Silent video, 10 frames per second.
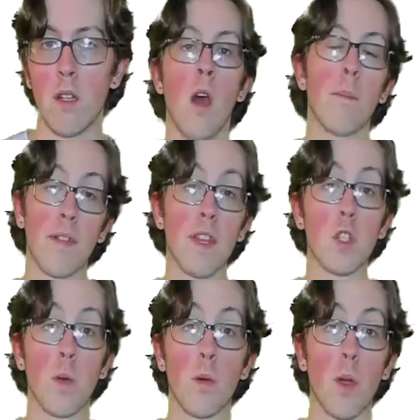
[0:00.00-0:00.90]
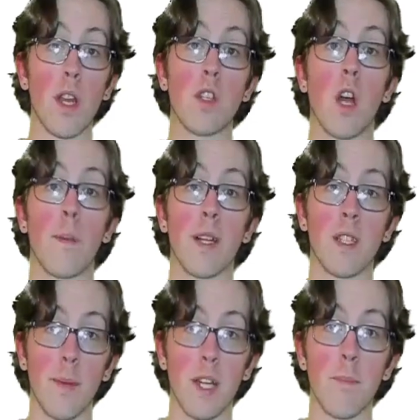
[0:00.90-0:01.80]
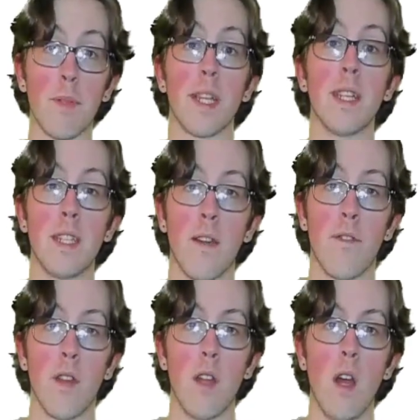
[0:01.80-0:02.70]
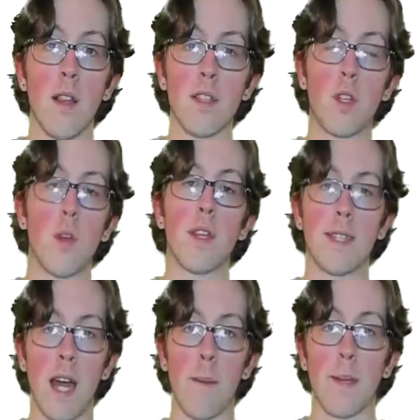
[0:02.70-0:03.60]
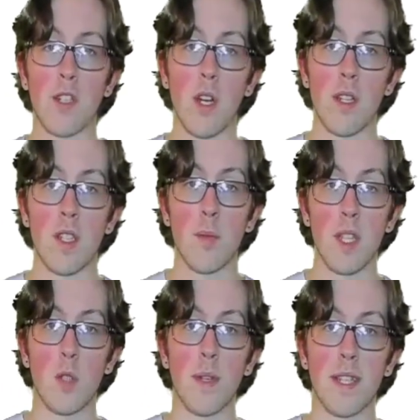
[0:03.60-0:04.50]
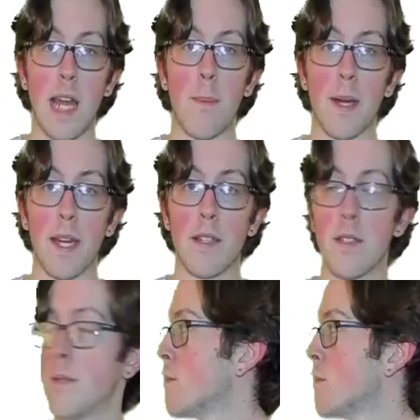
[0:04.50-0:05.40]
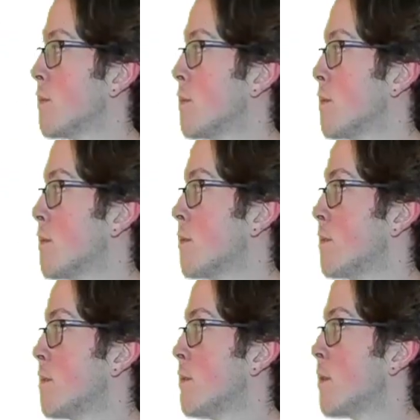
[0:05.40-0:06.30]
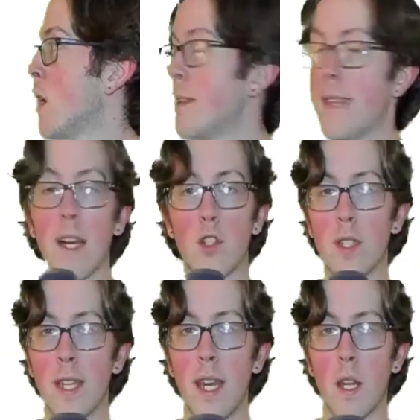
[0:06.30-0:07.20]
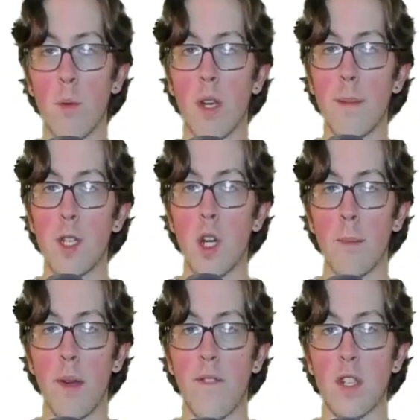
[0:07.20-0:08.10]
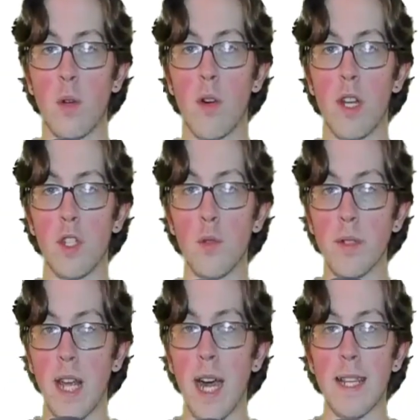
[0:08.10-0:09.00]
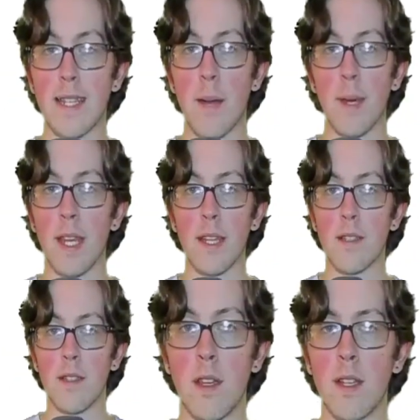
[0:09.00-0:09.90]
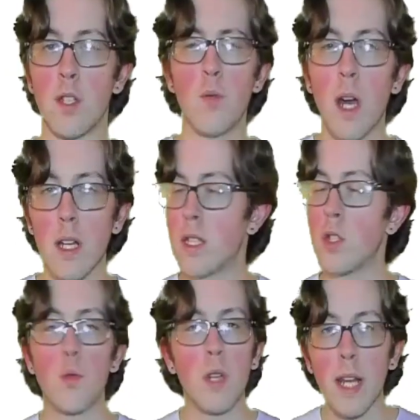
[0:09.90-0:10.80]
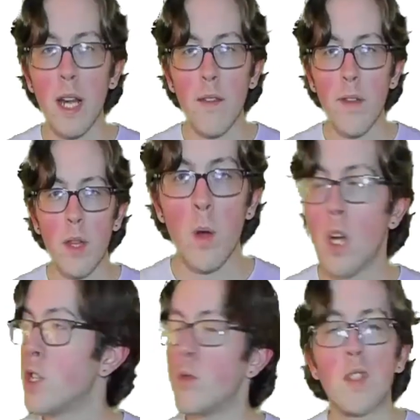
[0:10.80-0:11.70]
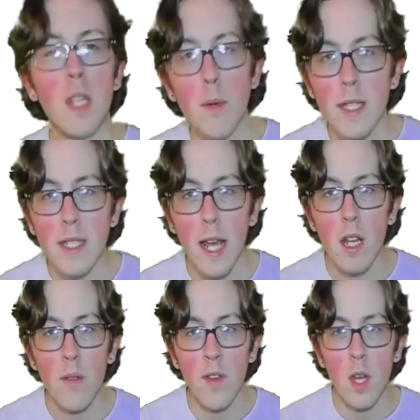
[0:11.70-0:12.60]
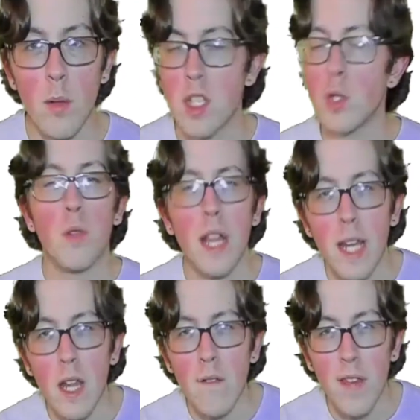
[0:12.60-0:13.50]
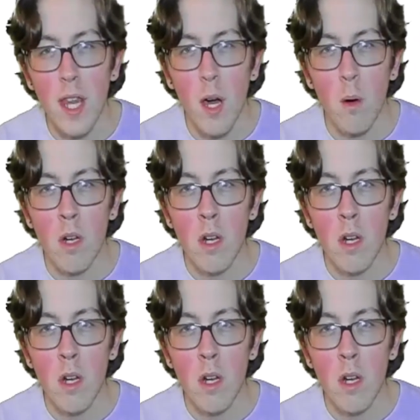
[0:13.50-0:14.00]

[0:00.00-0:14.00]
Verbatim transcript: But this week, we're going to talk about something completely different. Let's go to the topic chart to see what this week's topic is. Yeah, just kidding. We're going to be talking about Victorious, you goddamn idiots. Did you not? Did you click on the? did you see what the title of the video? Did you click on the video?